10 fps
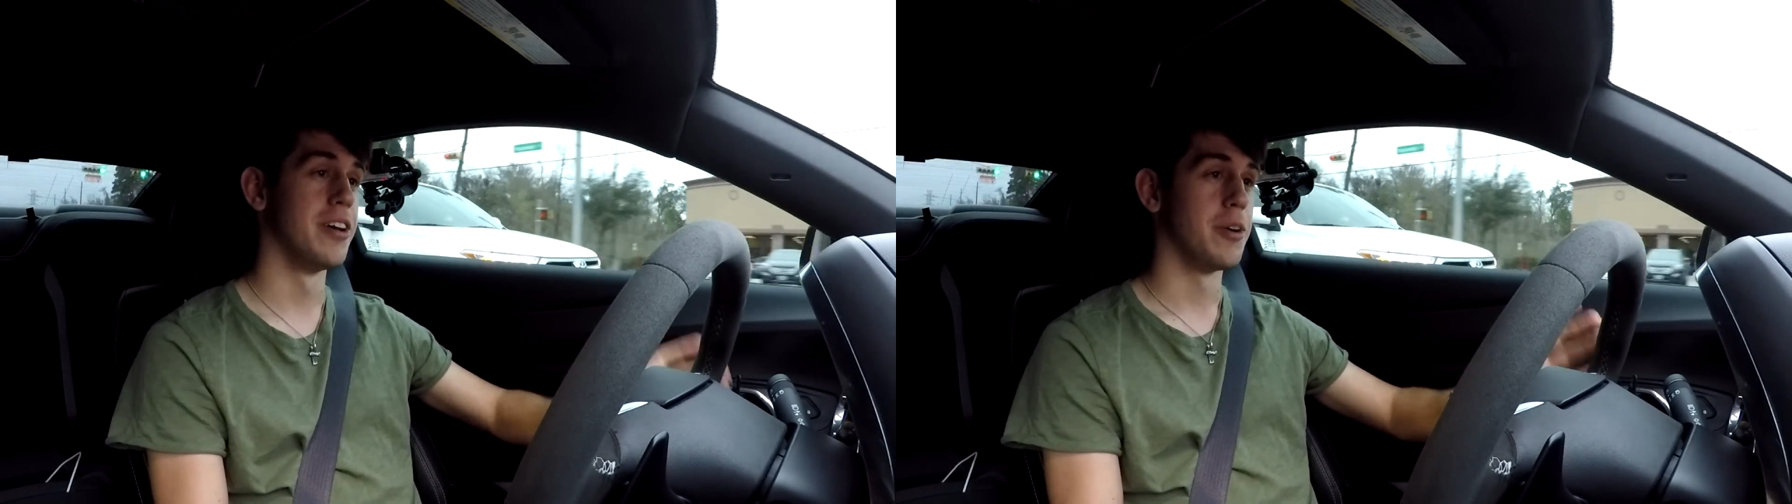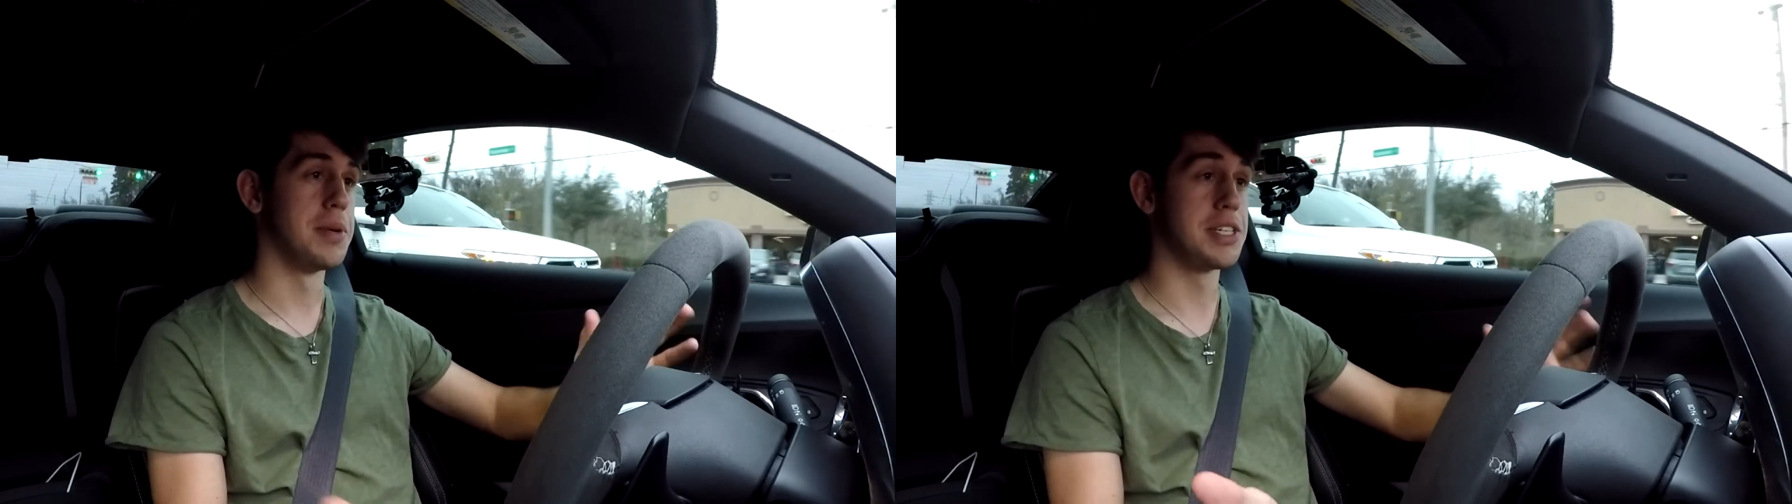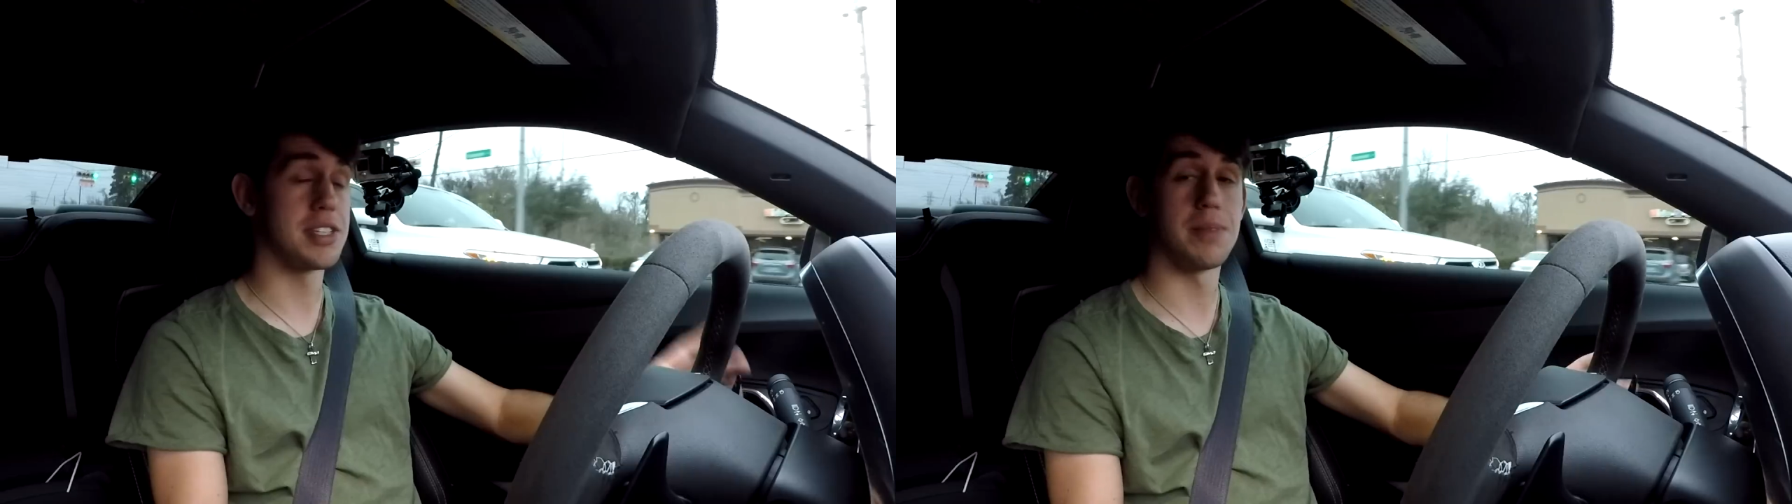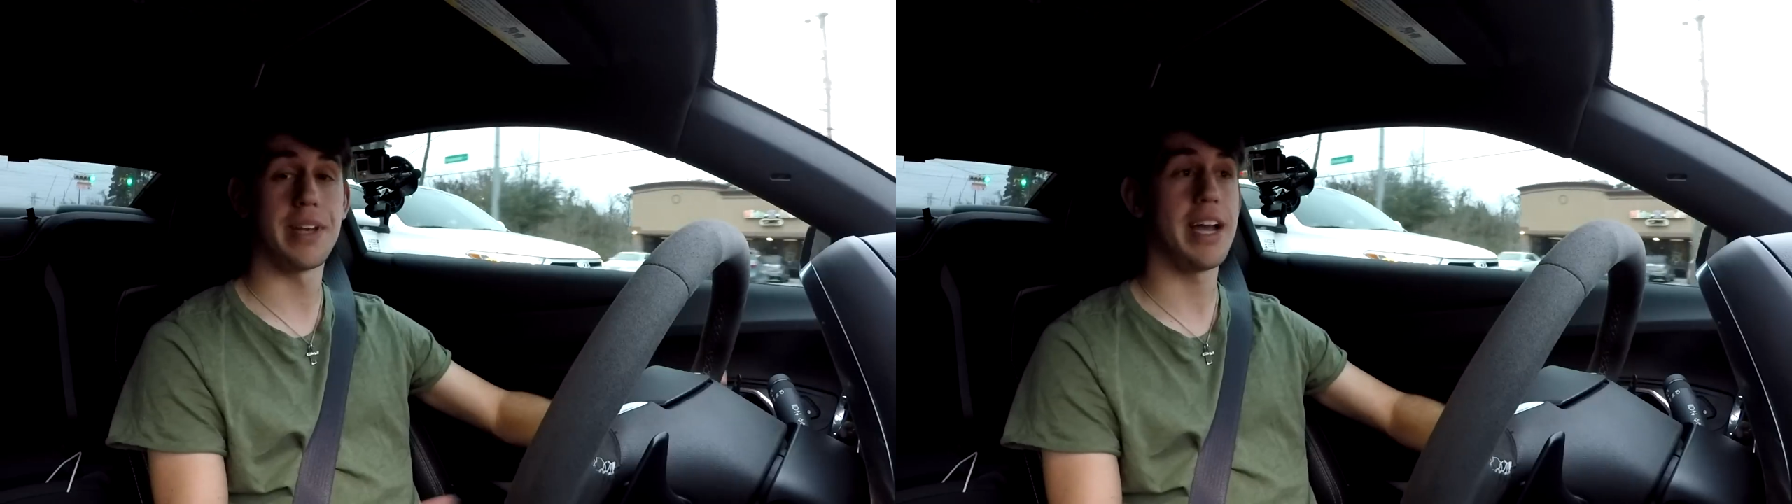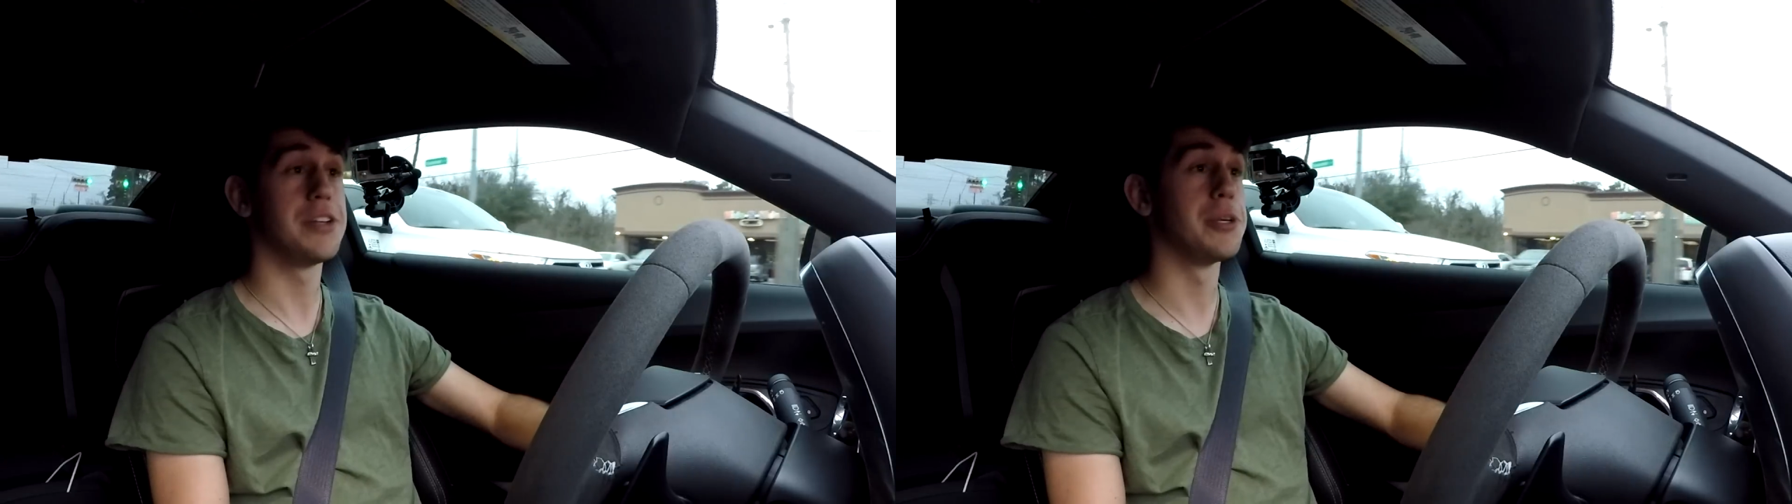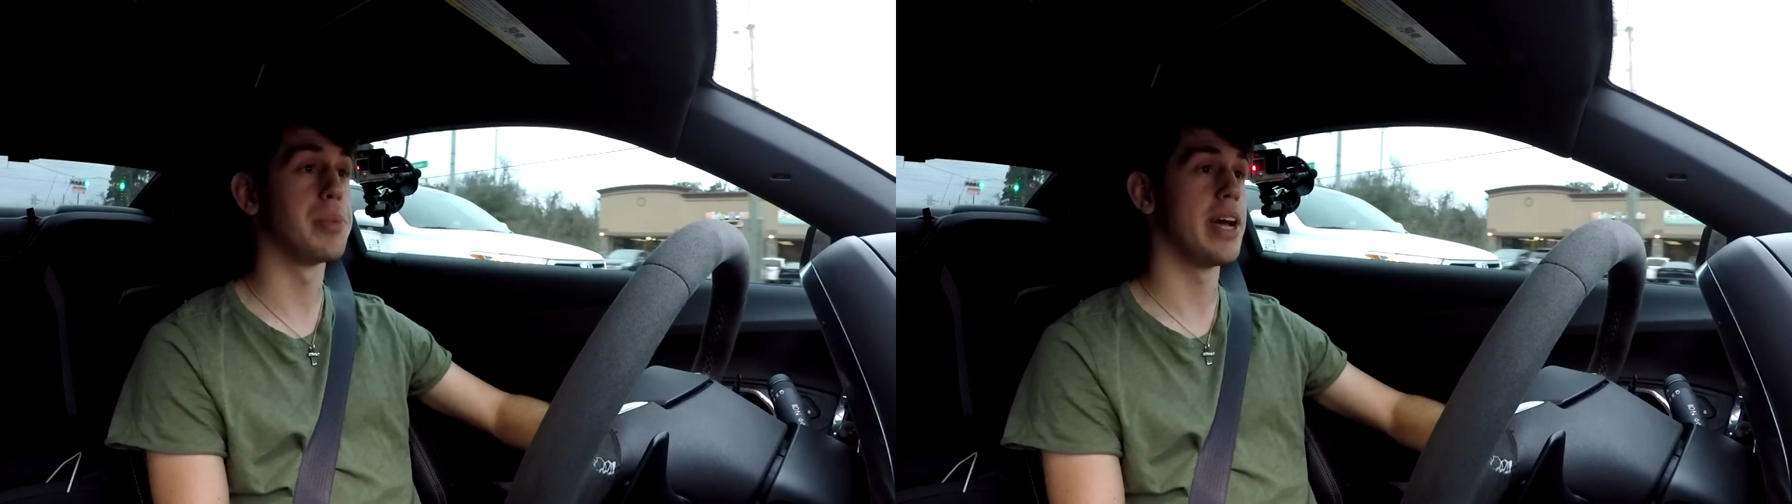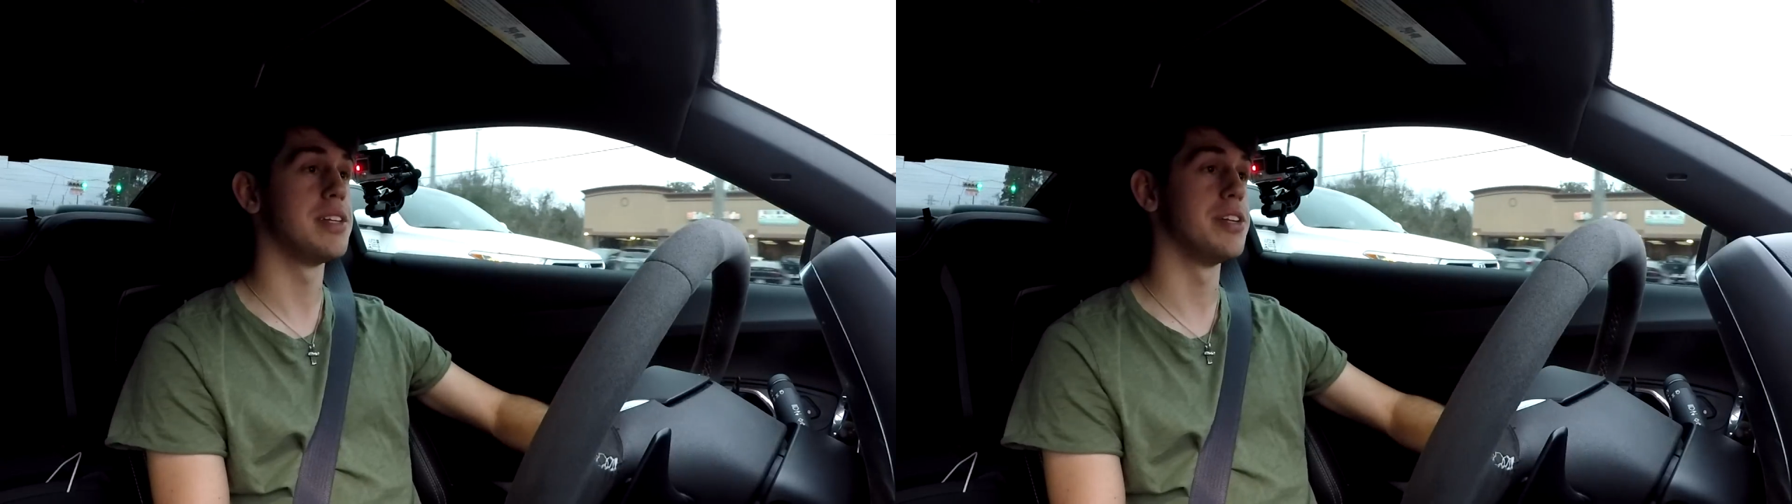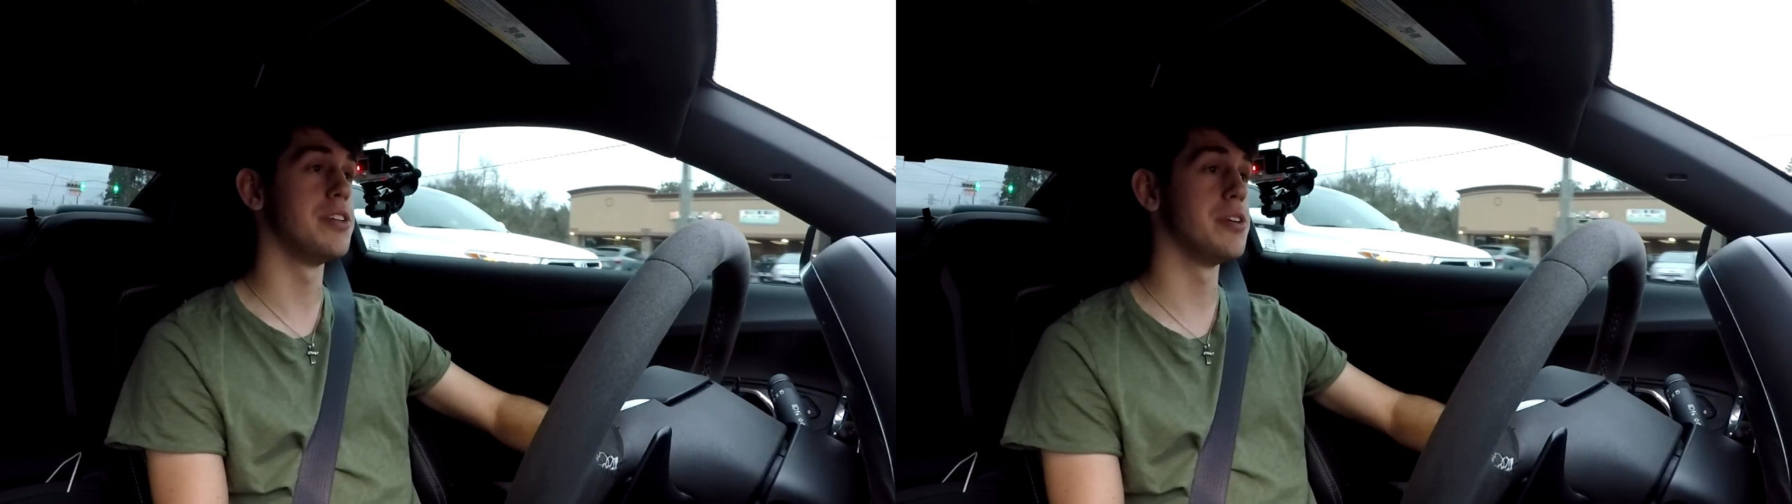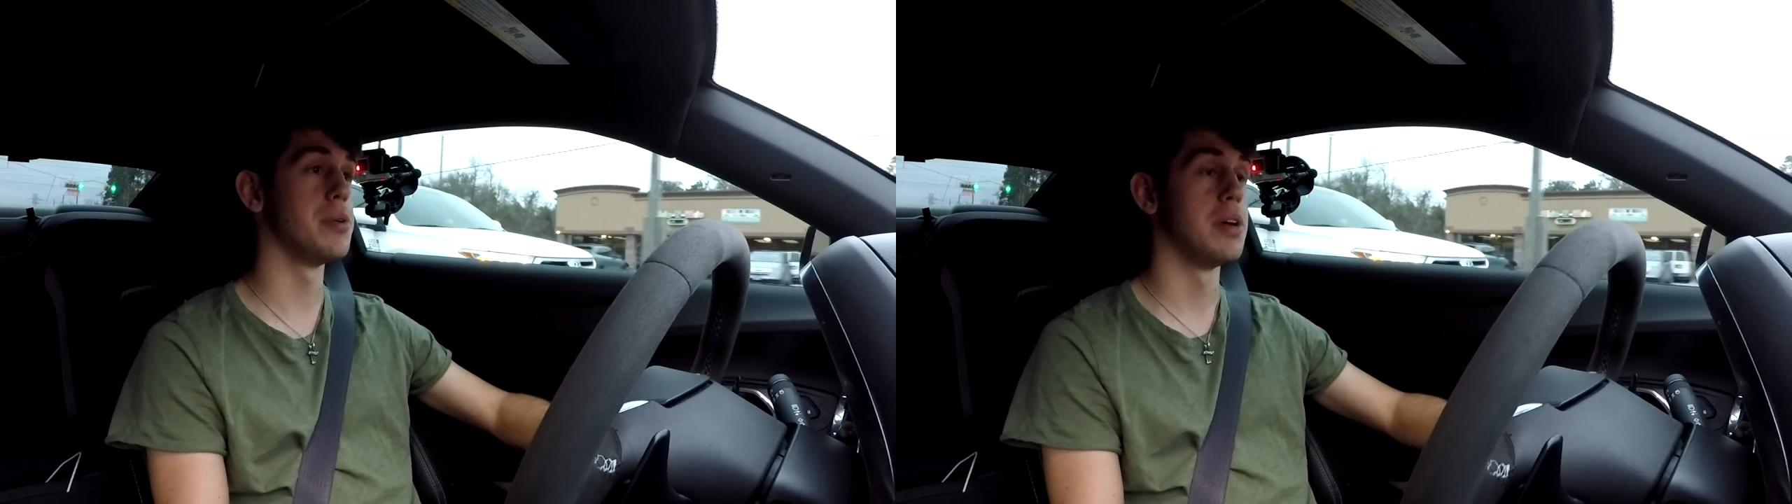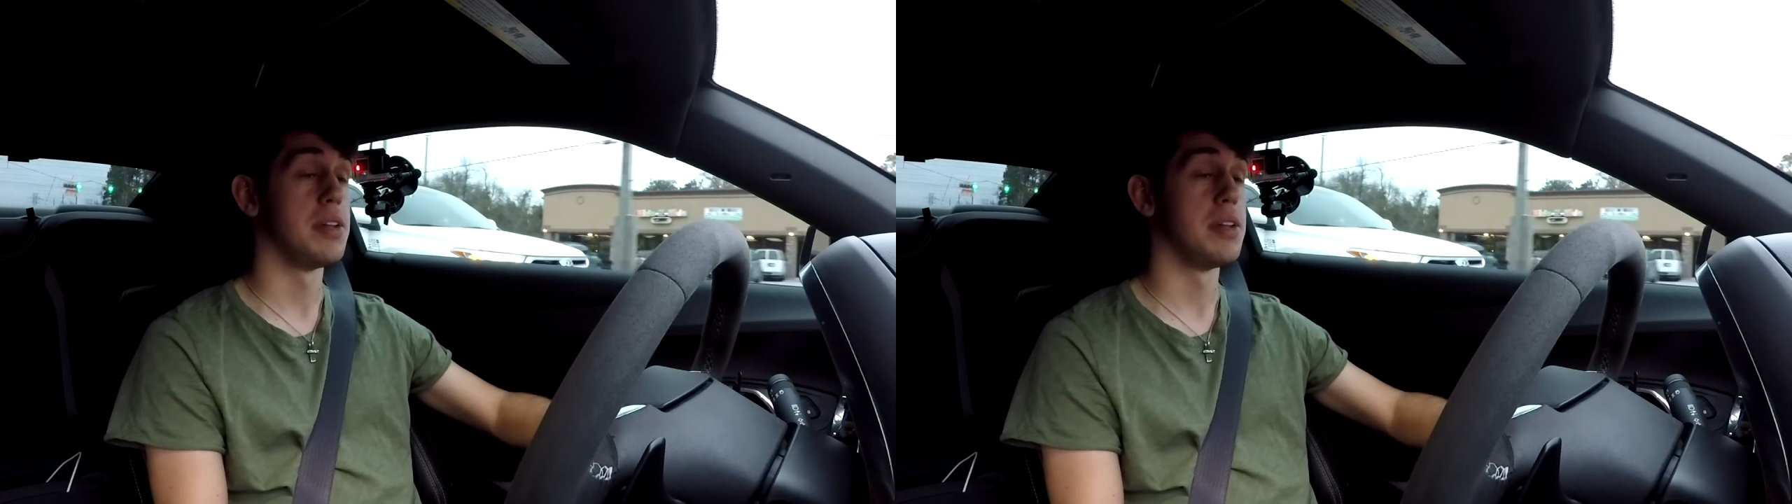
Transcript: which is something I do plan to do.